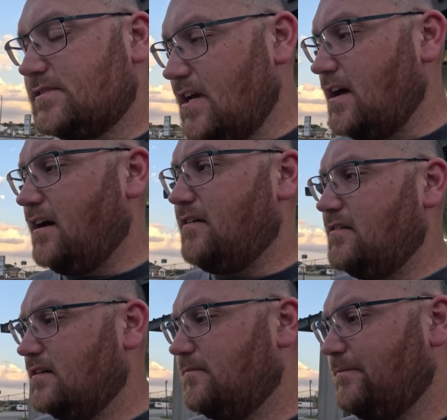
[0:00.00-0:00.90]

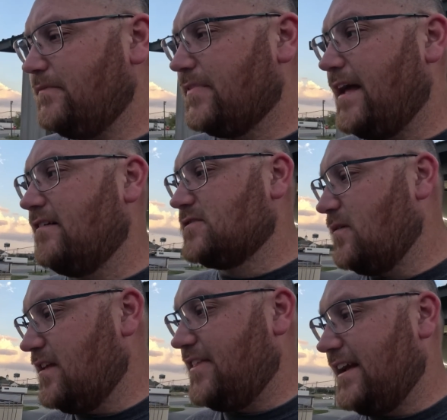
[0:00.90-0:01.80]
So that was
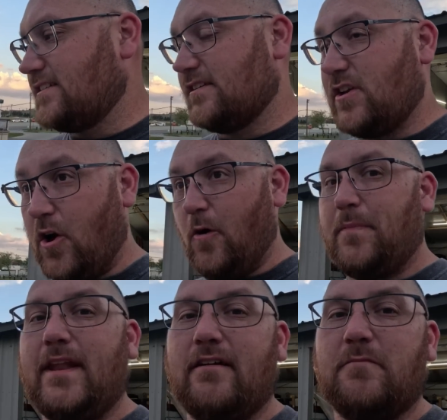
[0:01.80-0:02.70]
one of the things I was
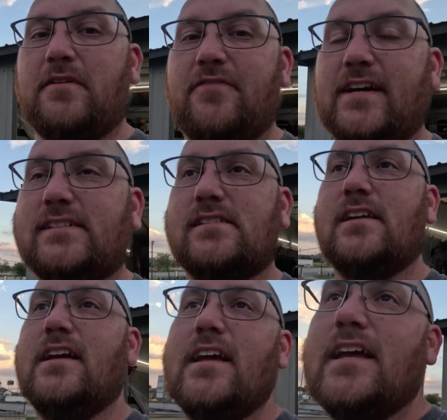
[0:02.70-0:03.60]
hoping that would be fixed,
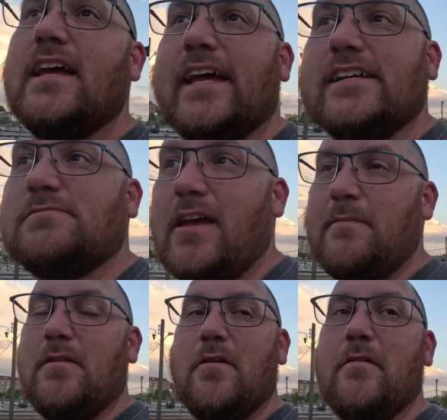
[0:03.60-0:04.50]
is
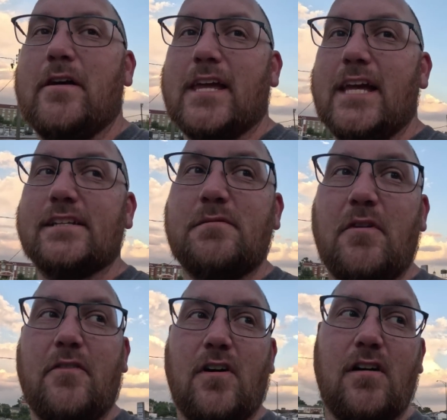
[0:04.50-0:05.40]
maybe we would get some
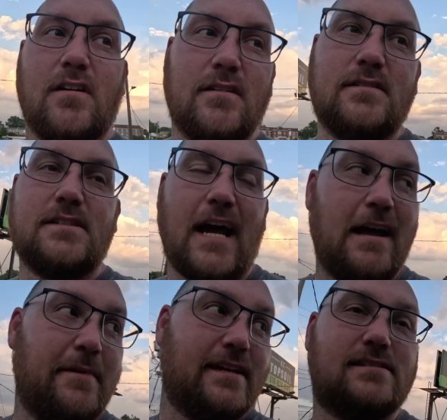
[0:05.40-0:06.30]
of our
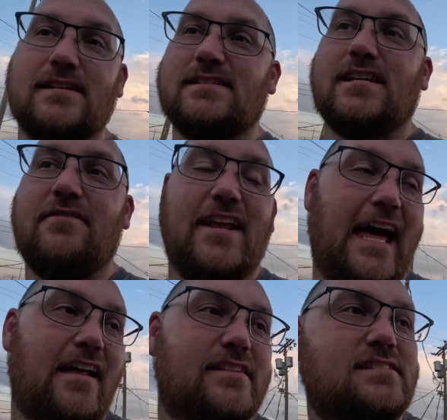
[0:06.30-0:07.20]
timing sensitivity
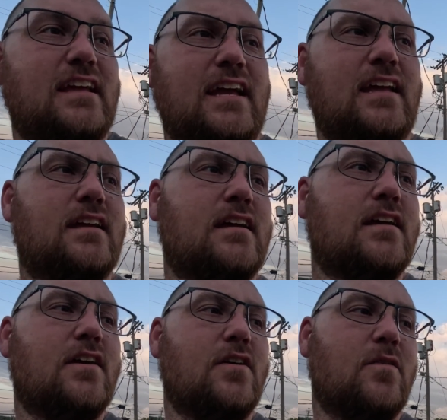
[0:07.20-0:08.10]
out of this thing
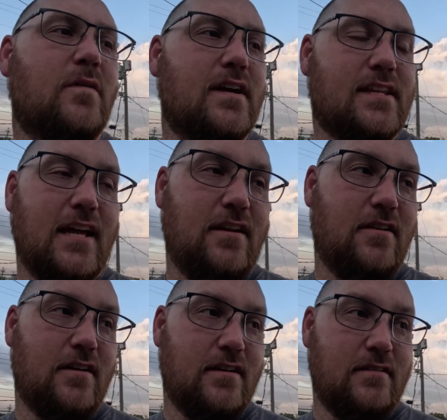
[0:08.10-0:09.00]
with getting
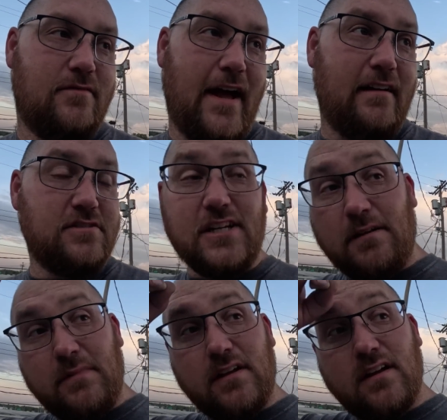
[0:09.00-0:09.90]
the valve
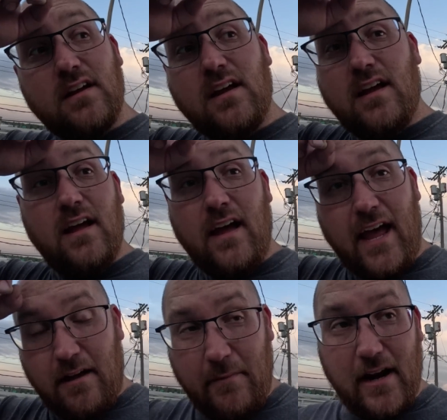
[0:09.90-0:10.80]
shimmed
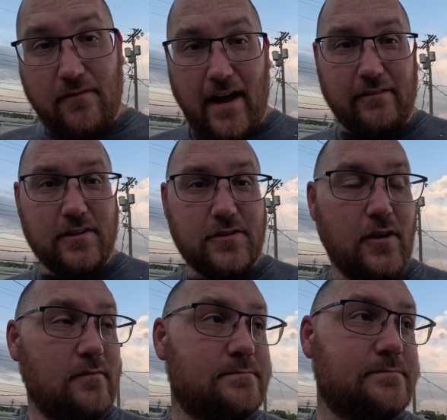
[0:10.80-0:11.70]
and better valve
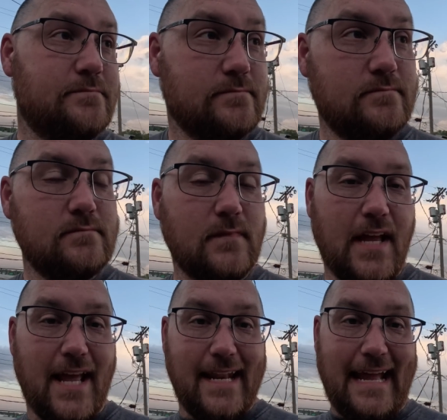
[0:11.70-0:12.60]
control.
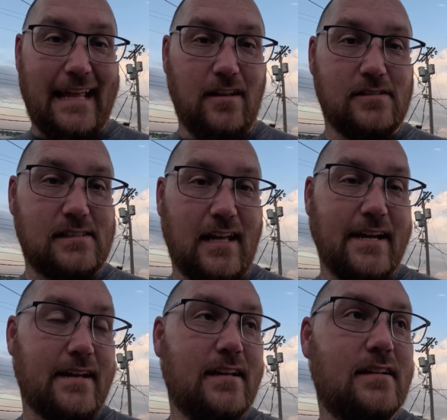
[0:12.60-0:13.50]
And that looks
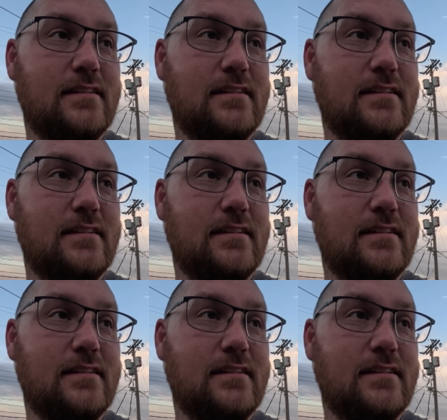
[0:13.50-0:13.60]
like